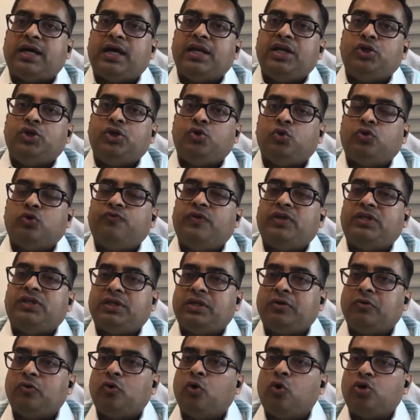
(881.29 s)
These are issues
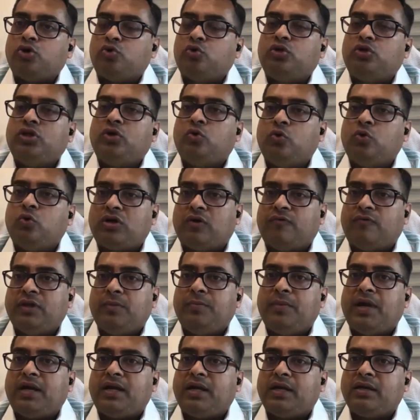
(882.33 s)
which goes to the root
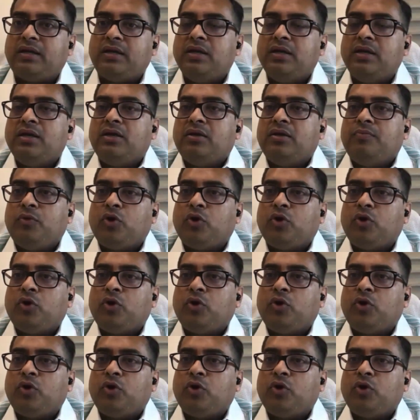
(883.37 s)
of the matter